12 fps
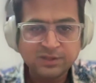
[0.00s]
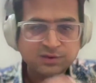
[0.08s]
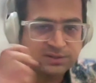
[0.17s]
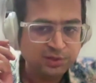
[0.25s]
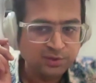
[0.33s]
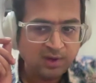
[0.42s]

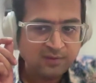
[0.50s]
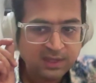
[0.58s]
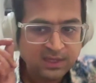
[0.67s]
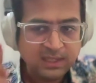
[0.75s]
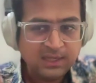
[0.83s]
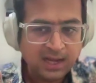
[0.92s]
That shows that you have
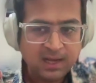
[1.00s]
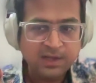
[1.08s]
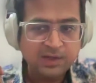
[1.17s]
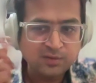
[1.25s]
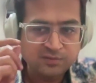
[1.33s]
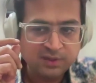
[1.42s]
a keen
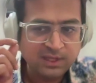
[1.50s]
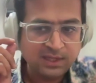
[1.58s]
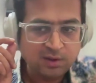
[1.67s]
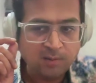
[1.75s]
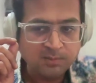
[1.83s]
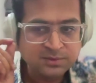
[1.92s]
eye, you have a
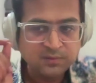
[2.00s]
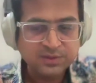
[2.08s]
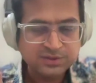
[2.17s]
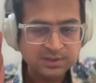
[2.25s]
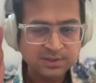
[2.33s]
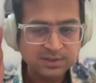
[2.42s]
keen
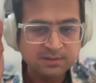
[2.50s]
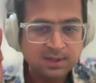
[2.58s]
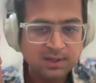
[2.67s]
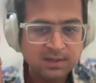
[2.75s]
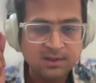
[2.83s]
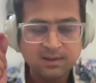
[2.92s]
observation,